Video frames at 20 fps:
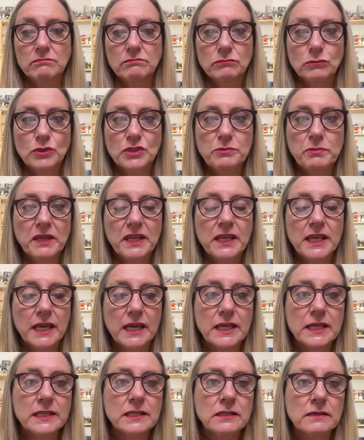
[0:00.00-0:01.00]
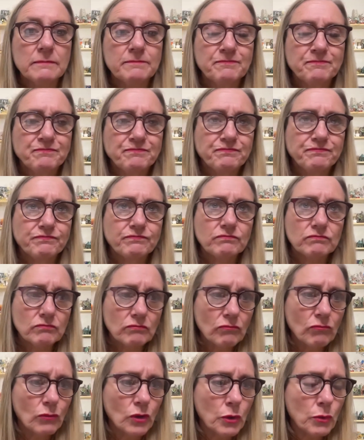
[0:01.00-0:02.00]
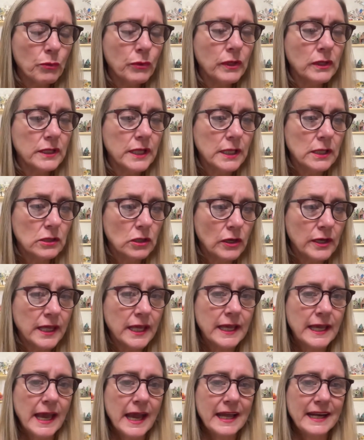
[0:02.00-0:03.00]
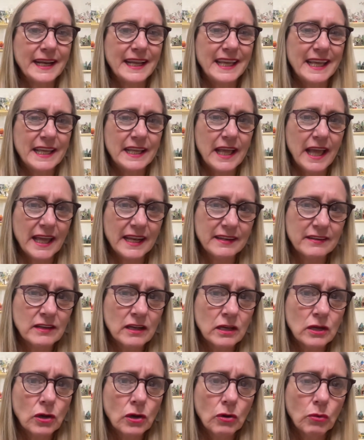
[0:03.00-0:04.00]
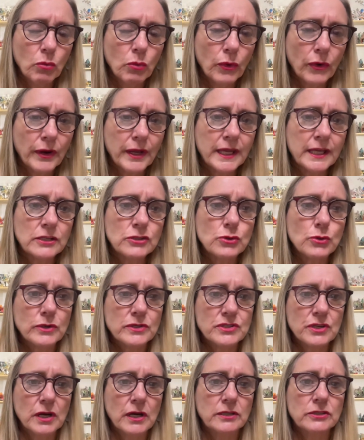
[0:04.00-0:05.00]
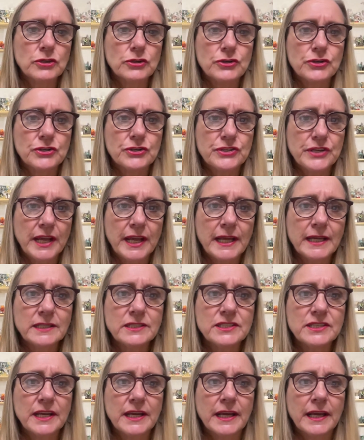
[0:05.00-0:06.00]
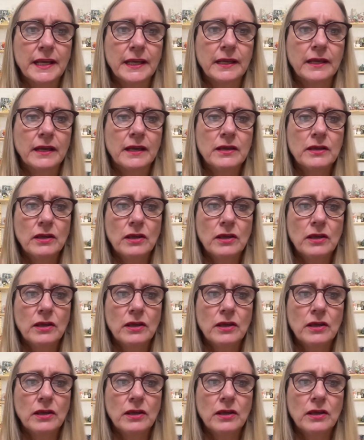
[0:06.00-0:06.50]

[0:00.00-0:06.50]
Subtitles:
We begin really looking at and working towards understanding